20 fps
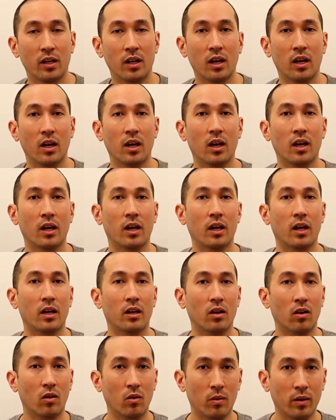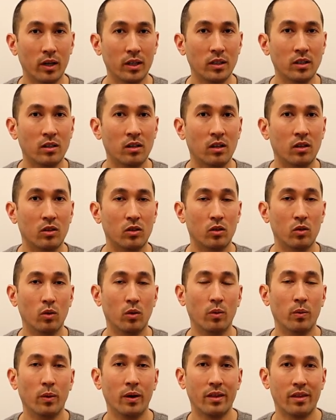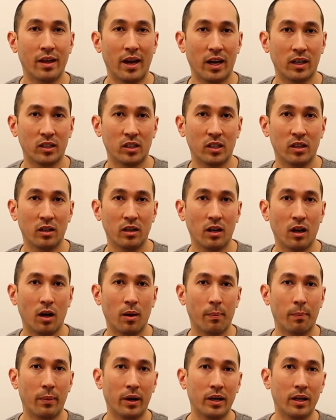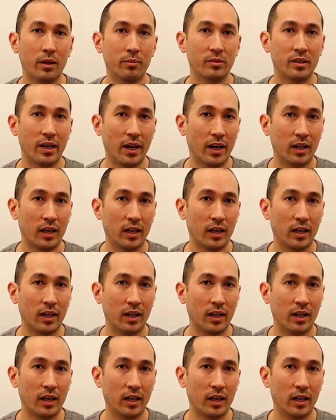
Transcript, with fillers: and always do it with action. My name is